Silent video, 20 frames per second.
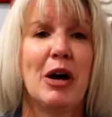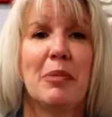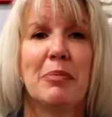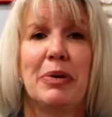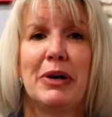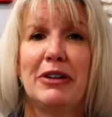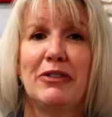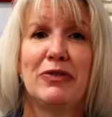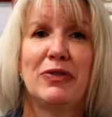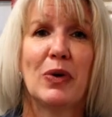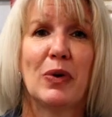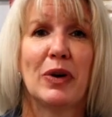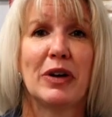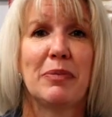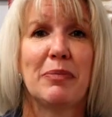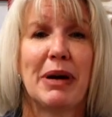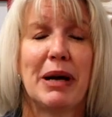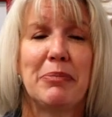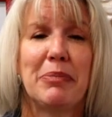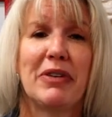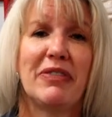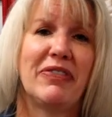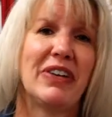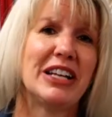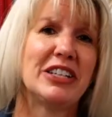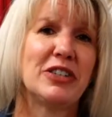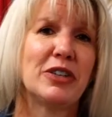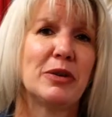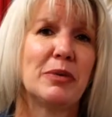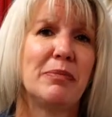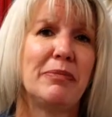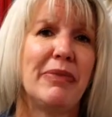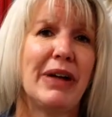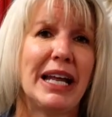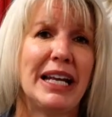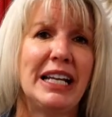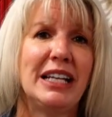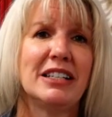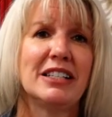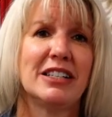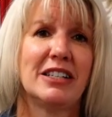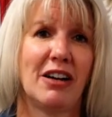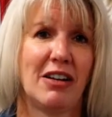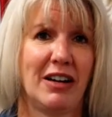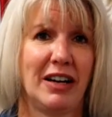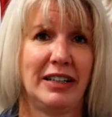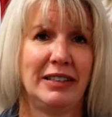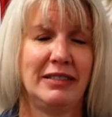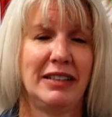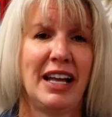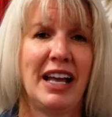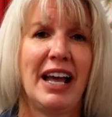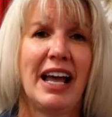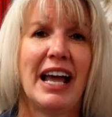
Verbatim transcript: put forth by Professor Bennett Zon,